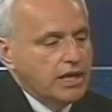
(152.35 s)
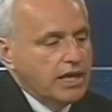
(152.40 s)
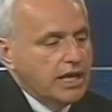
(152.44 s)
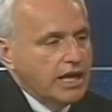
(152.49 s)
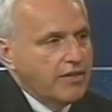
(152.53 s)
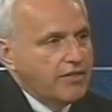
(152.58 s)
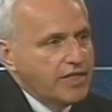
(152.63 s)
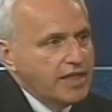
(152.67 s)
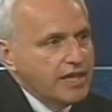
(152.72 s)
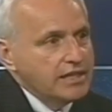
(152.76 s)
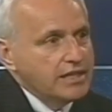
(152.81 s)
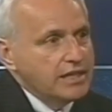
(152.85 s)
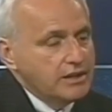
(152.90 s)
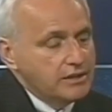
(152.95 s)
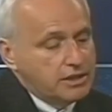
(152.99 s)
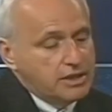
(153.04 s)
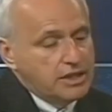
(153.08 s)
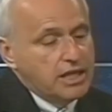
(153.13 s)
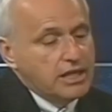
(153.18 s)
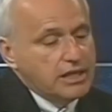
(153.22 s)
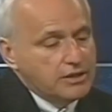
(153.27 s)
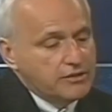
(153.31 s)
and
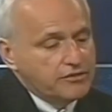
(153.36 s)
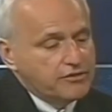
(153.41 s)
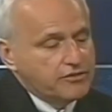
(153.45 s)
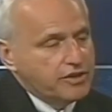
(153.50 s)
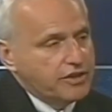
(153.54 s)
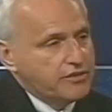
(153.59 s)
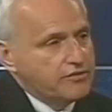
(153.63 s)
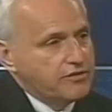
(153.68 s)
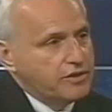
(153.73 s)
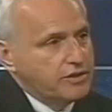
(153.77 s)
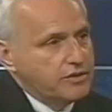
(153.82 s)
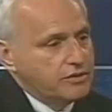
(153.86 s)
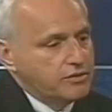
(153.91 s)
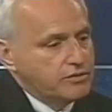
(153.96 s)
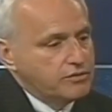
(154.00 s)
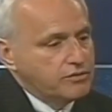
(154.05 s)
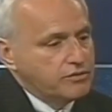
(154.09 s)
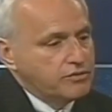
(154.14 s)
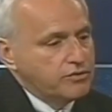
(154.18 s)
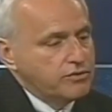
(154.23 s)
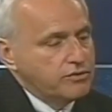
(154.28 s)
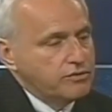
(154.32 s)
then assessing the
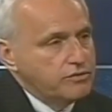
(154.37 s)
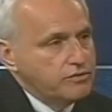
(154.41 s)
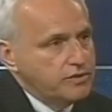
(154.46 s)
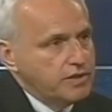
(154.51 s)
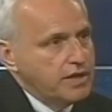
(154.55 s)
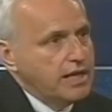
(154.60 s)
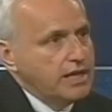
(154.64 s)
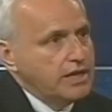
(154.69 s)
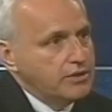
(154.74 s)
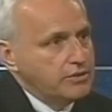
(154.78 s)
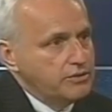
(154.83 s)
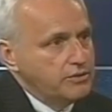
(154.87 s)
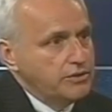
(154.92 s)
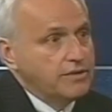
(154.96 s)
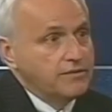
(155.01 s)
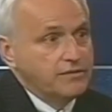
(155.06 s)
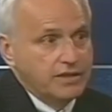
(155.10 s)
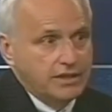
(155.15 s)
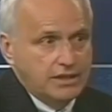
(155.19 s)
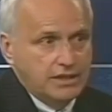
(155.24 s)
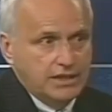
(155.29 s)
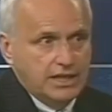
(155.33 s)
true value
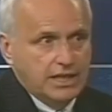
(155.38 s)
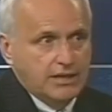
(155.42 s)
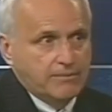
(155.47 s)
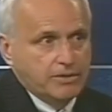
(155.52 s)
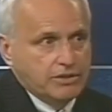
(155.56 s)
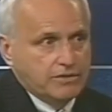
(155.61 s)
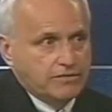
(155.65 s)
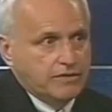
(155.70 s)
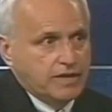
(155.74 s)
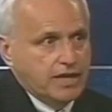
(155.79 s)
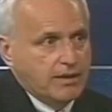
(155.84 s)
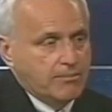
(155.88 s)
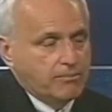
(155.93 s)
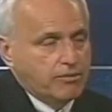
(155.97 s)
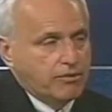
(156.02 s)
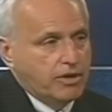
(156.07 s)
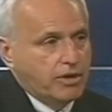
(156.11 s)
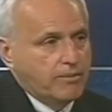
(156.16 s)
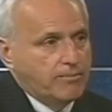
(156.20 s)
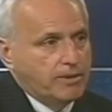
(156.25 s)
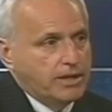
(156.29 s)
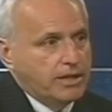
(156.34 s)
of the damage of that
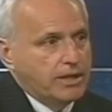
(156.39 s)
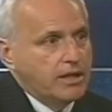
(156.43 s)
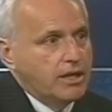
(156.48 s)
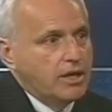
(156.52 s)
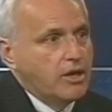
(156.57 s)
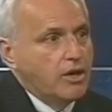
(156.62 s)
property.